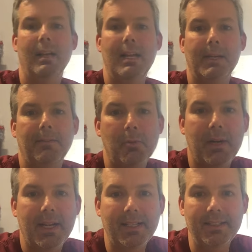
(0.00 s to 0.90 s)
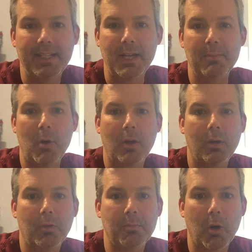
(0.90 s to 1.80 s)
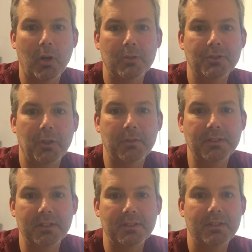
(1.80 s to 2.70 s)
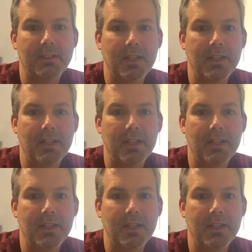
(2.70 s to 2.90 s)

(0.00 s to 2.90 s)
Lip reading: Hey everybody, Eddie Marlow with Marlow Services,